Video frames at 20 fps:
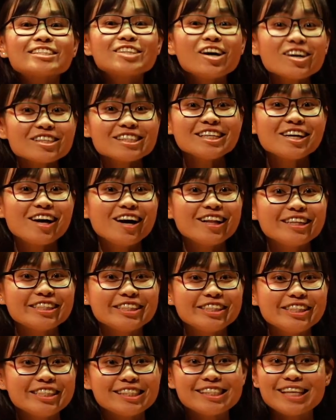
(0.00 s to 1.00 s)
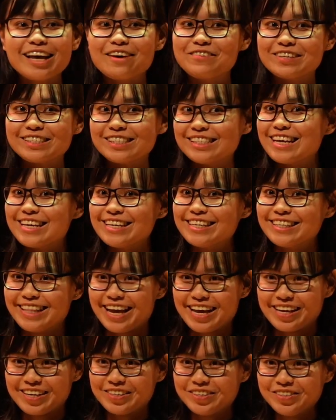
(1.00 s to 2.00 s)
toxicologists have a saying
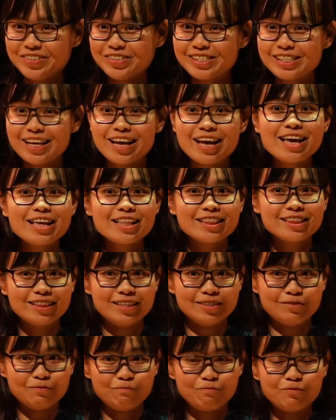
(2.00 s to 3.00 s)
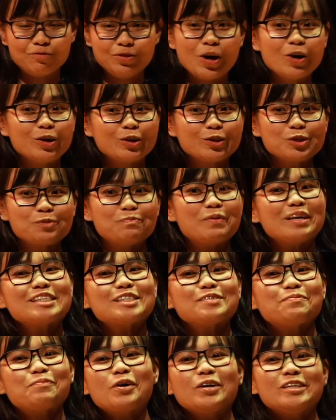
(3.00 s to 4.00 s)
that goes, the dose makes
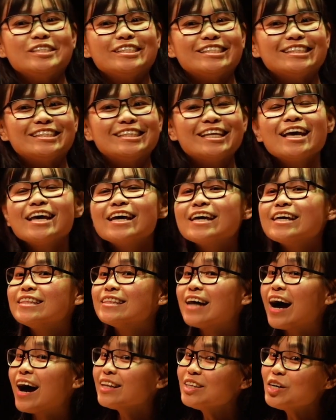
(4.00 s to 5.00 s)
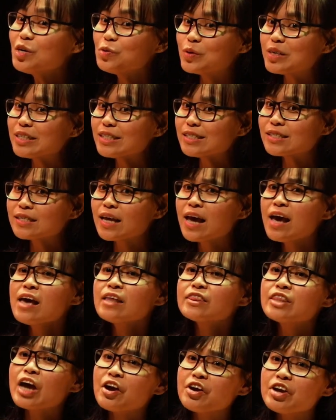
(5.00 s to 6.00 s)
the poison. In other words,
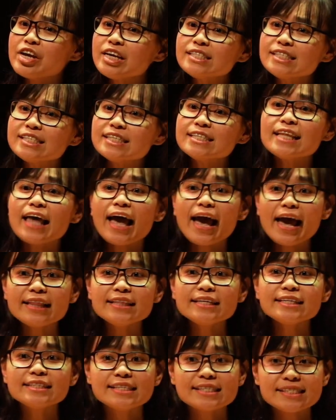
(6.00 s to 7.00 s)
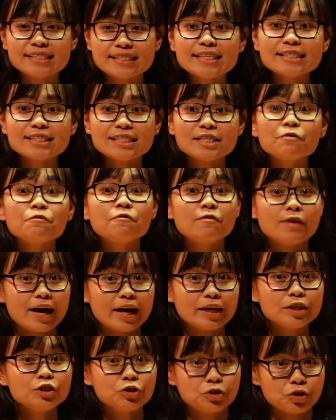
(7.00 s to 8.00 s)
there isn't any distinctive
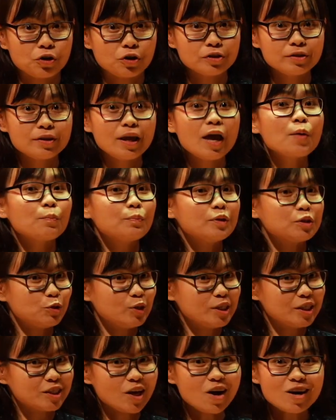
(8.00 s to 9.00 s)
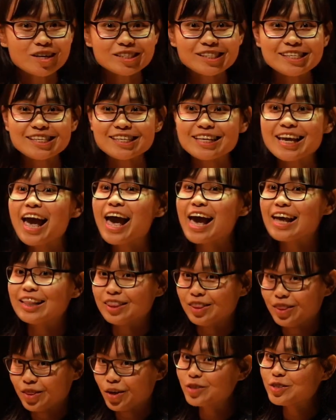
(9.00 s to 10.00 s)
line drawn between toxic
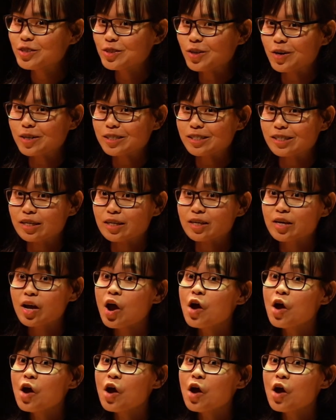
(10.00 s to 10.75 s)
and non-toxic.